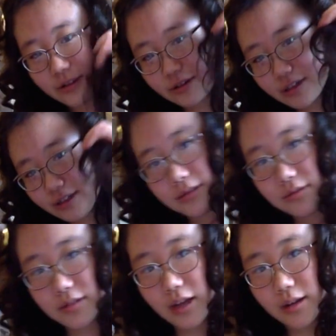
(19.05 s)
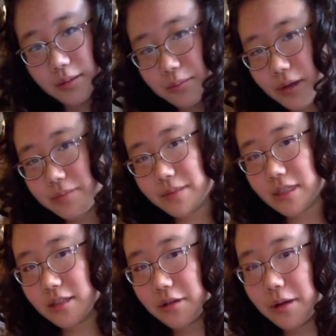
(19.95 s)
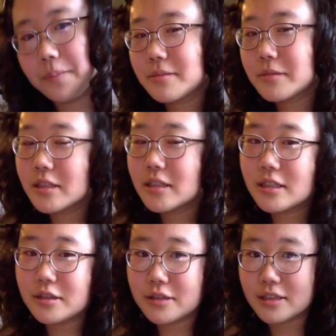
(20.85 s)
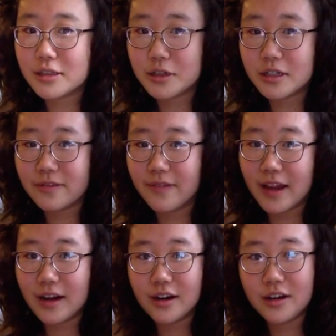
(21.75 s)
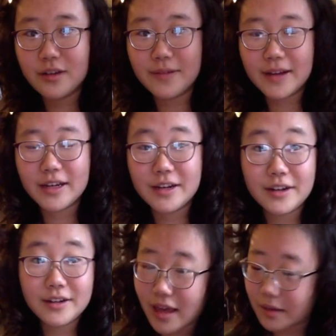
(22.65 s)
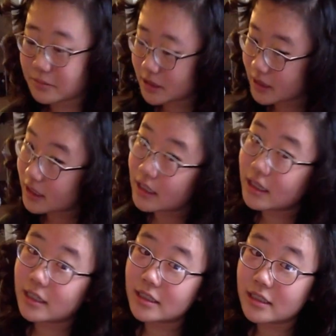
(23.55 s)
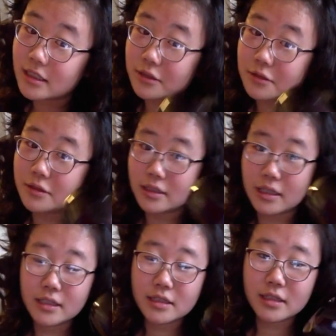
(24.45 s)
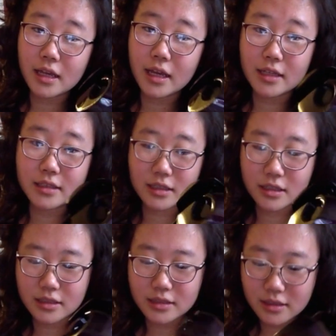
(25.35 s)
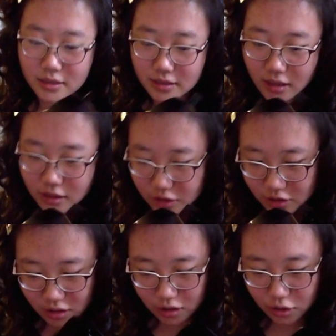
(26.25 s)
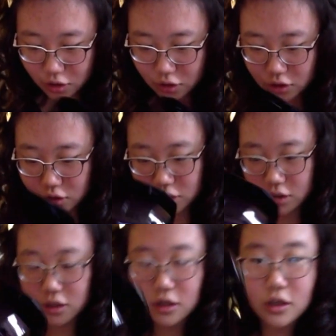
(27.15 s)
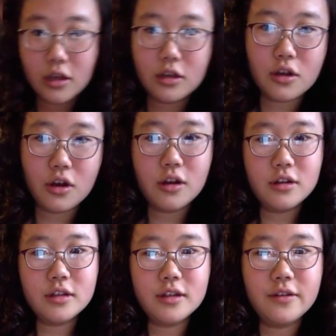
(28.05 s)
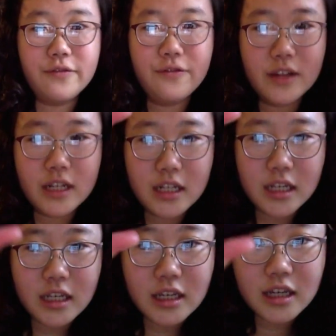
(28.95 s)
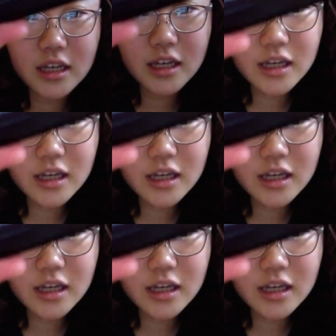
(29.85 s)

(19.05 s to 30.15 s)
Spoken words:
already done, but it's okay. I'm going to use a strand of hair right here. I'm just going to use this, and this is just a curler called Infinitipro